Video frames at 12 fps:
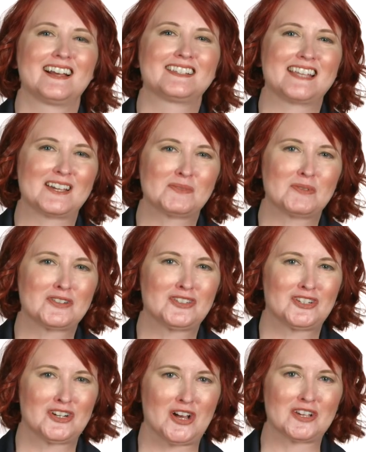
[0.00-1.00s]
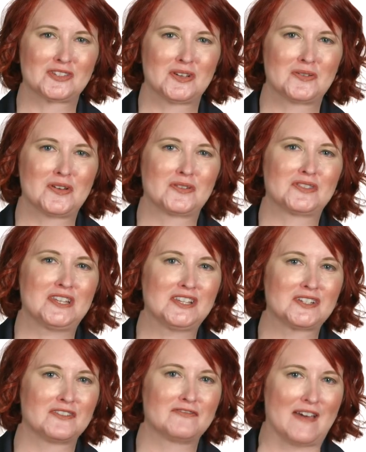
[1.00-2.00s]
A salesperson should also know
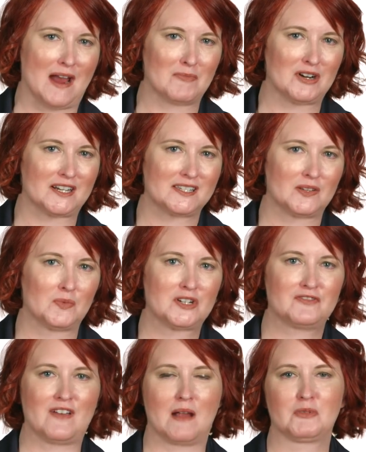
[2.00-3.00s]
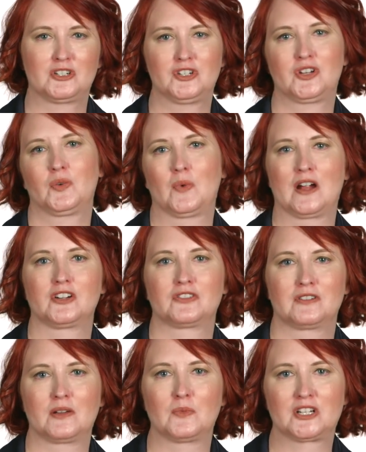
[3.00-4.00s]
seasonal fabrics and which fabrics you can wear
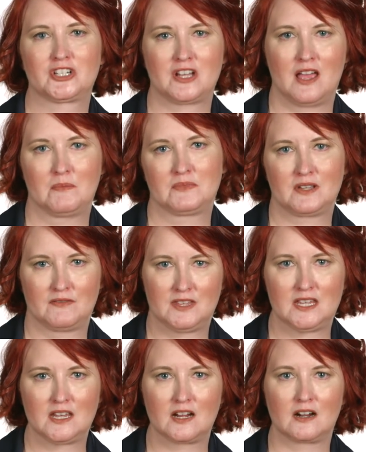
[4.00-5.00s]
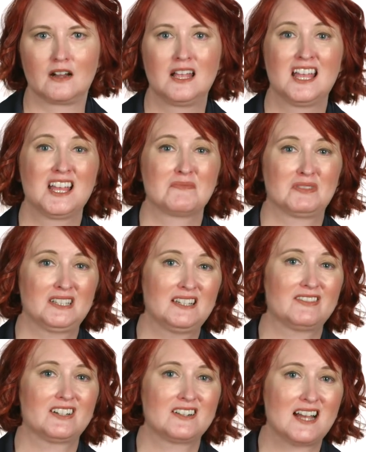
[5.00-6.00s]
during which times of the year.
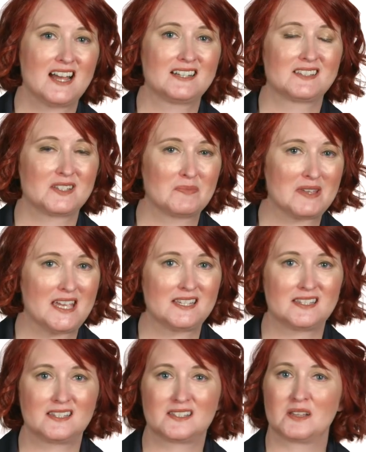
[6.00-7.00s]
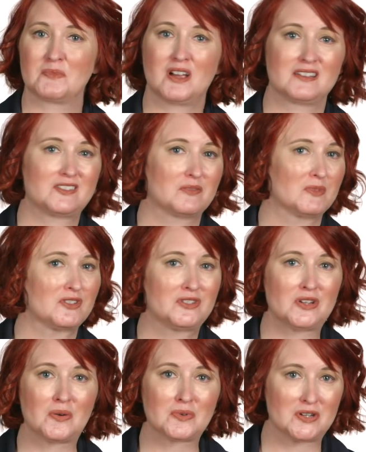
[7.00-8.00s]
Believe it or not, in some cases, some customers
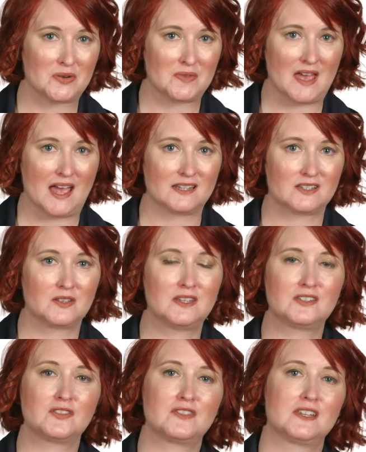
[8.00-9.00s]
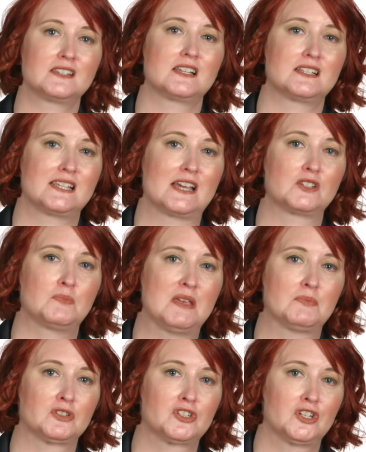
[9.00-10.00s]
don't know that. So these are things that
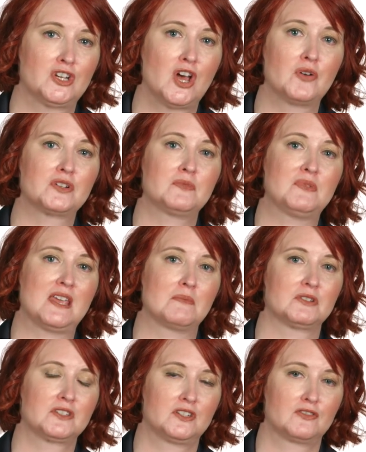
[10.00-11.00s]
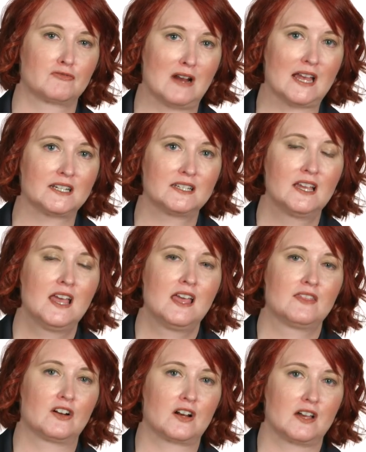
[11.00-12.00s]
salespeople should know to be able to direct
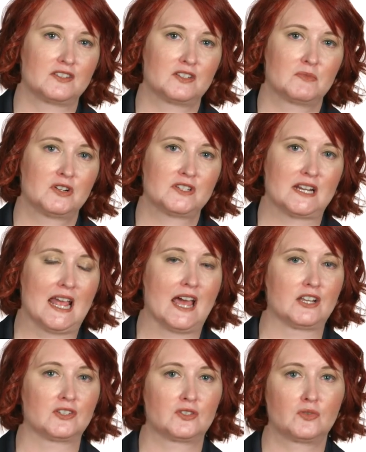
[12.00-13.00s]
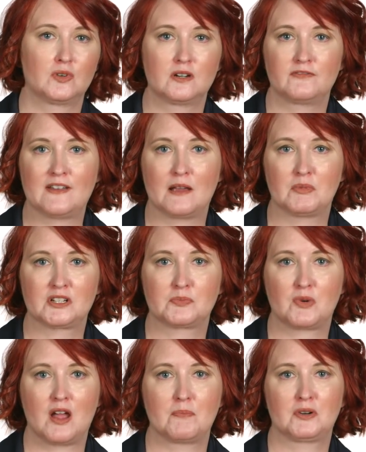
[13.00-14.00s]
their customers on how to store fabrics
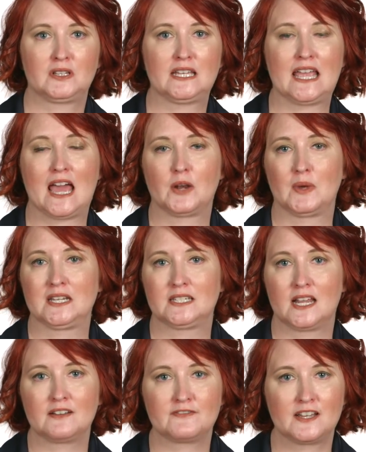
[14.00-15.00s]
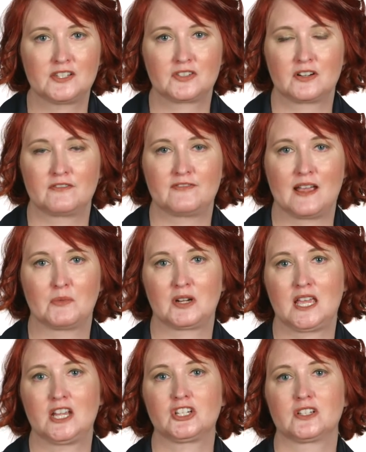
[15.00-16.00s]
properly, how to identify certain
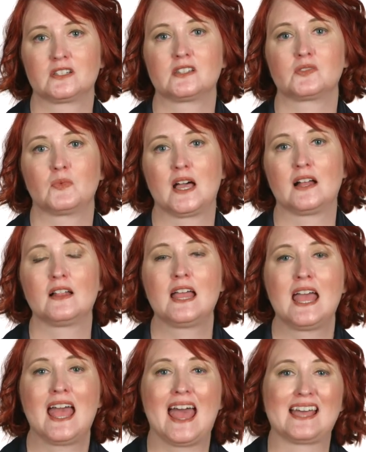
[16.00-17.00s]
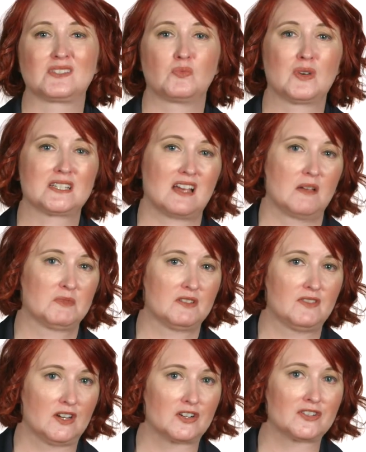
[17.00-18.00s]
fabrications, as well as what times
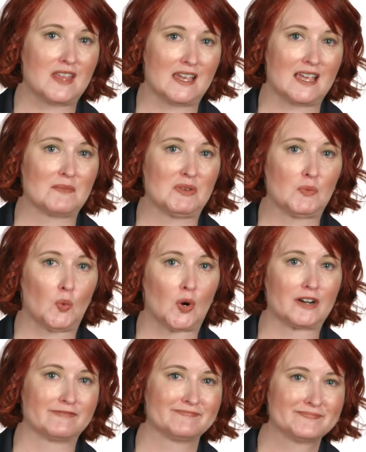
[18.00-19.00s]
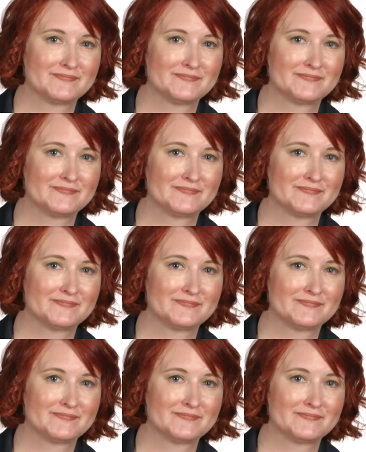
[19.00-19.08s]
of year they can be worn.